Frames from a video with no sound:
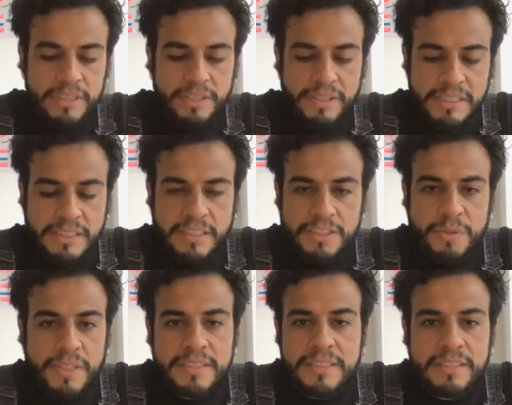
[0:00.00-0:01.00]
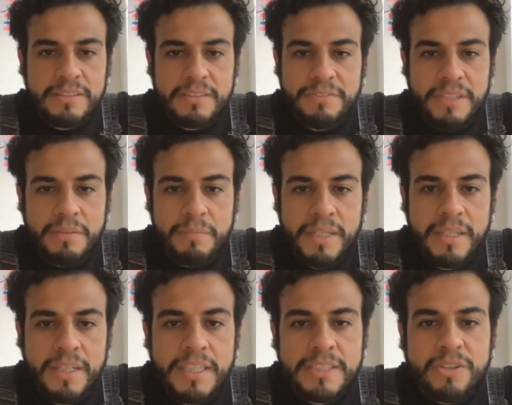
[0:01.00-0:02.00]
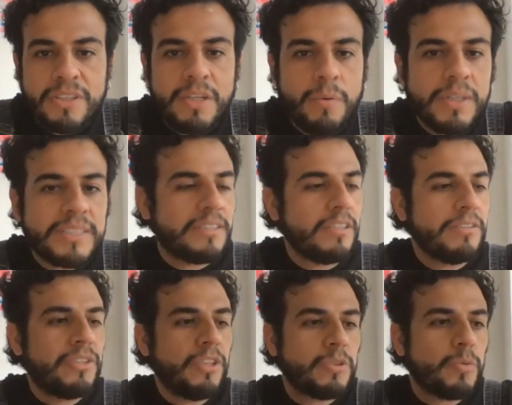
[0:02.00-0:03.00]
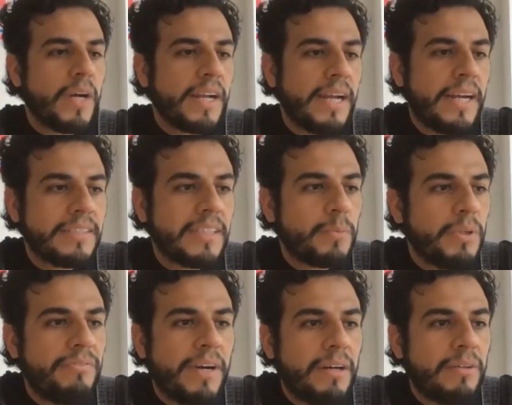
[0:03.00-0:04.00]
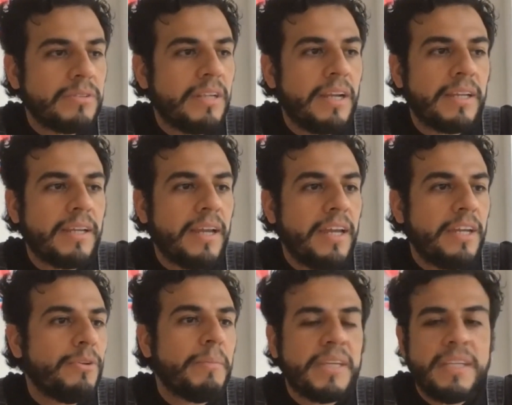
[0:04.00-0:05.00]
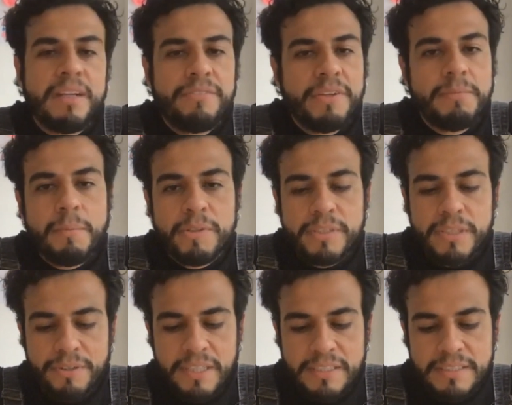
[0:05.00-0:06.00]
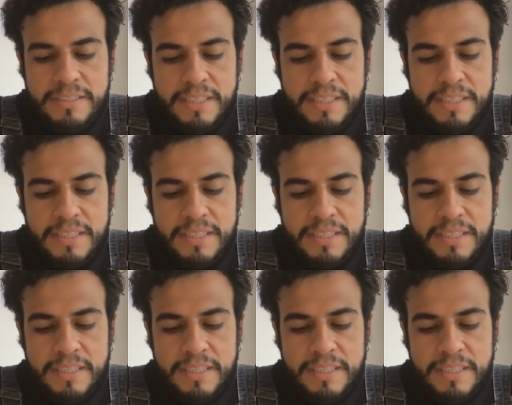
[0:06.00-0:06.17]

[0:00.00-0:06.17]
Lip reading: the races, as you can see on the film. So he was just one guy that we found, like, hey, you're making a film about the race?